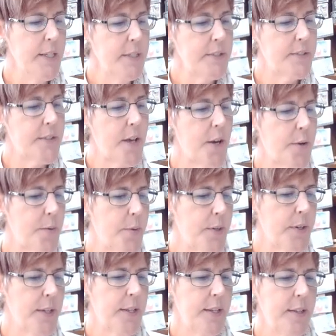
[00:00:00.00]
So
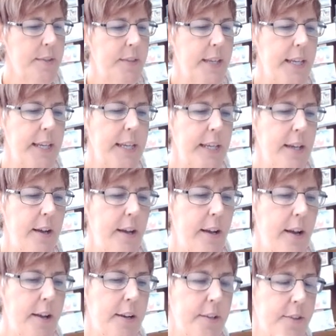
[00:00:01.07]
the
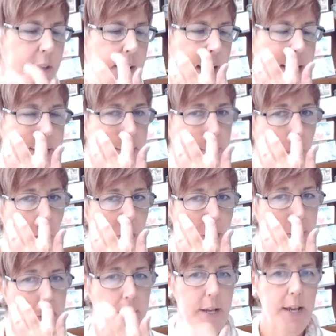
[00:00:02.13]
next
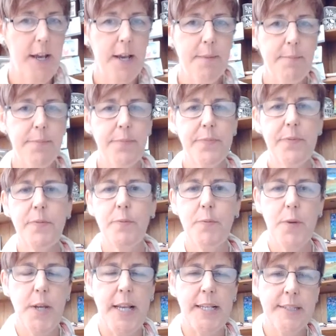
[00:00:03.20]
one
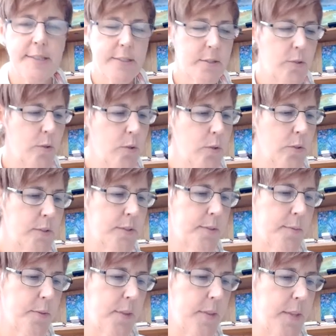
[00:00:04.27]
is called
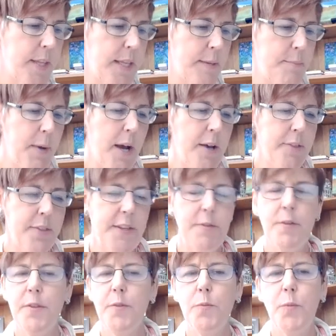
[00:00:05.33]
The Path
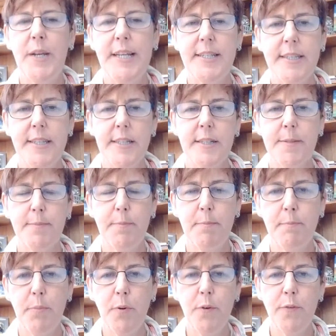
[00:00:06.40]
in Wheat at
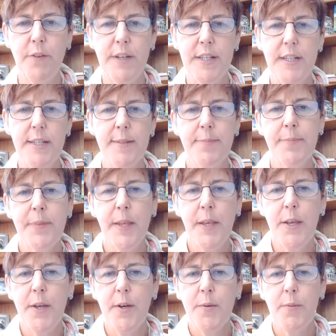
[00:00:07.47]
Pourville,
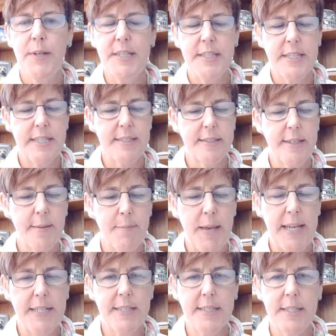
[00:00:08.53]
which is a
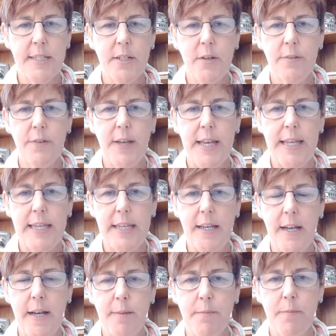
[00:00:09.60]
painting of a
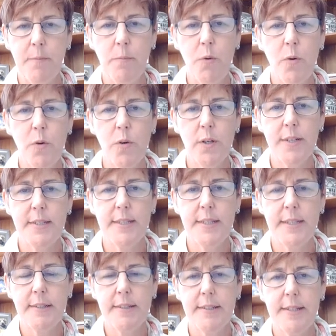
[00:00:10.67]
walk
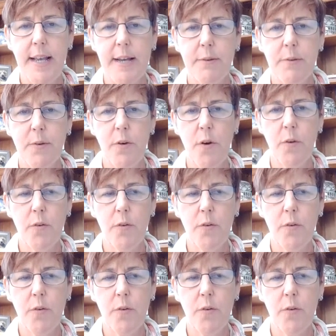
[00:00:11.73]
down